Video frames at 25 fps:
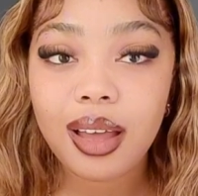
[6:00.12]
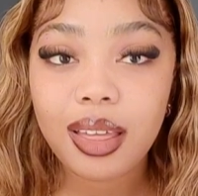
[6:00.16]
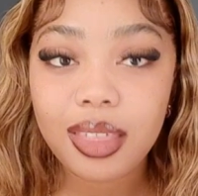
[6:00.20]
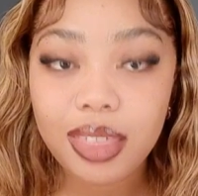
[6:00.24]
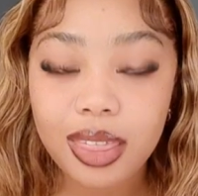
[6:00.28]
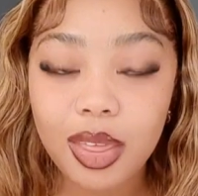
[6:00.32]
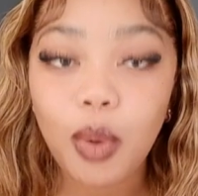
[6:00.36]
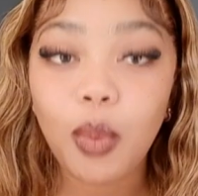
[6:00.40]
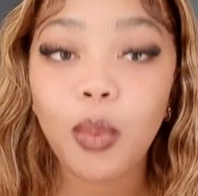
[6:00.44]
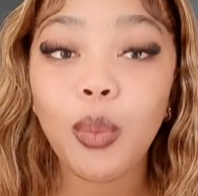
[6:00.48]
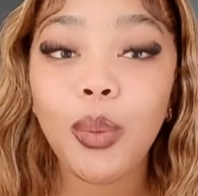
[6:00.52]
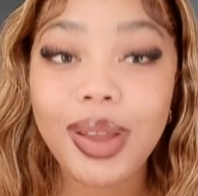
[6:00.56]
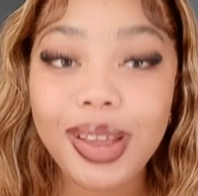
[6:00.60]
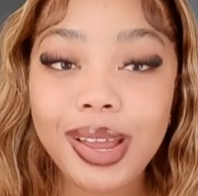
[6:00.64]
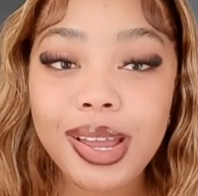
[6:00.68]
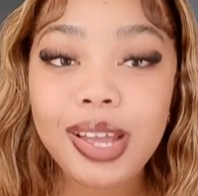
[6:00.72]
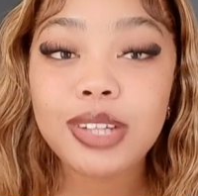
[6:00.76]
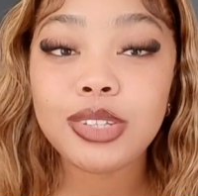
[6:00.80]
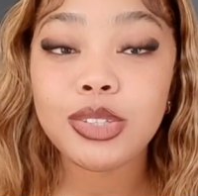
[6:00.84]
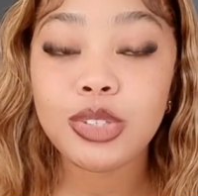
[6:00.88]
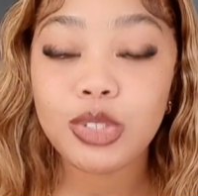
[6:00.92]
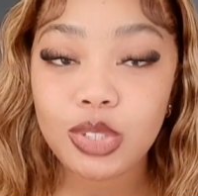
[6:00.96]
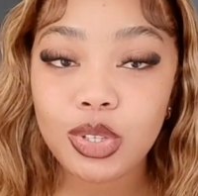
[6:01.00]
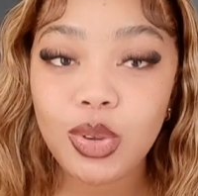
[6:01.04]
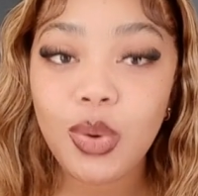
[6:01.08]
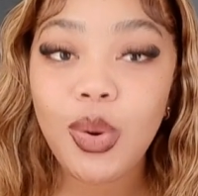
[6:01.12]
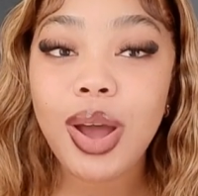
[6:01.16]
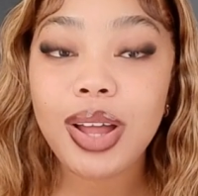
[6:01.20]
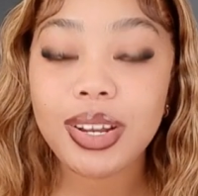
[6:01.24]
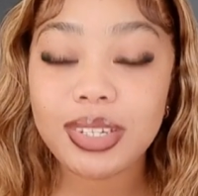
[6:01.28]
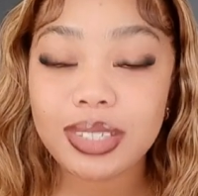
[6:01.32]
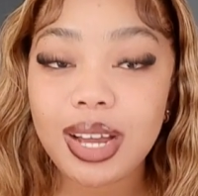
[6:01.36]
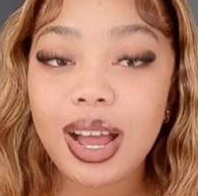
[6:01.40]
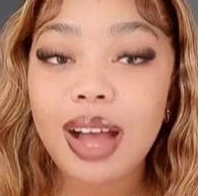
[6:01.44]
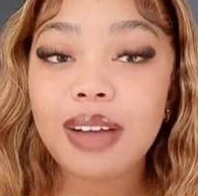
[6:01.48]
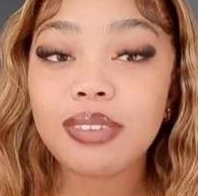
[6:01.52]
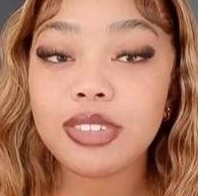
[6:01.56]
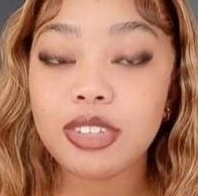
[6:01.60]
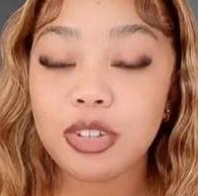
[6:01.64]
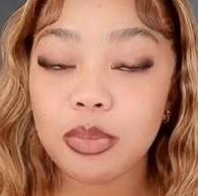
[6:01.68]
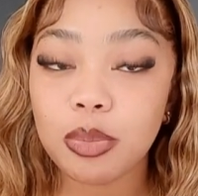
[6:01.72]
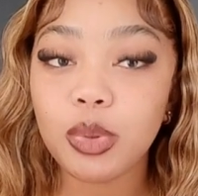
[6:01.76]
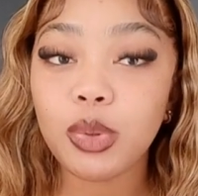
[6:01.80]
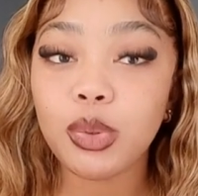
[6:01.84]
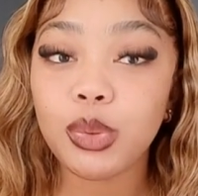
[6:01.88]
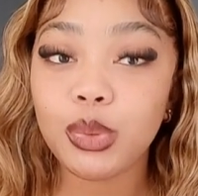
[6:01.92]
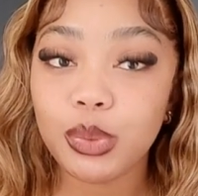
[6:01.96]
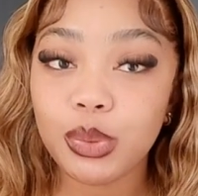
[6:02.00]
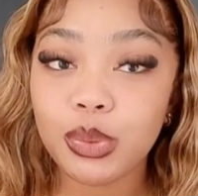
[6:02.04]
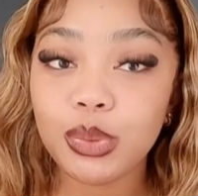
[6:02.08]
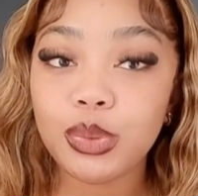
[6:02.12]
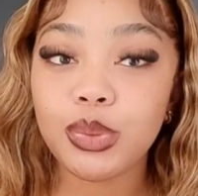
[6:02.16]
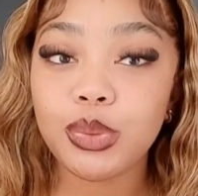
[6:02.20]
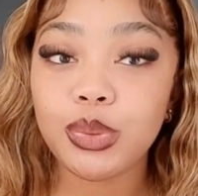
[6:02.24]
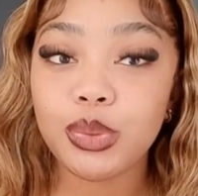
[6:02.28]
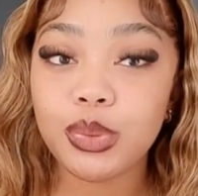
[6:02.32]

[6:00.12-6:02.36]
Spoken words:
the way it's so uncomfortable,